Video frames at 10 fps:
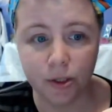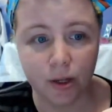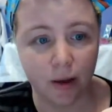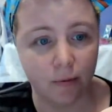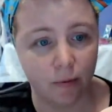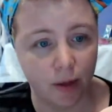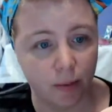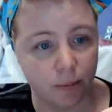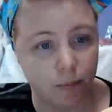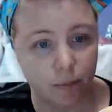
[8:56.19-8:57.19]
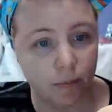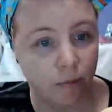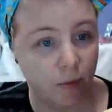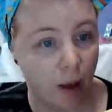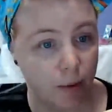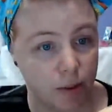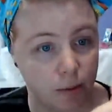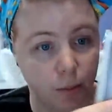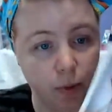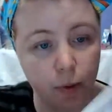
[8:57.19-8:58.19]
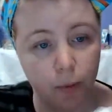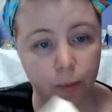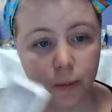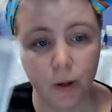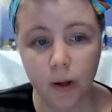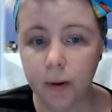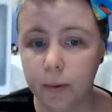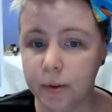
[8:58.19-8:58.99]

we just have like flowers in bloom,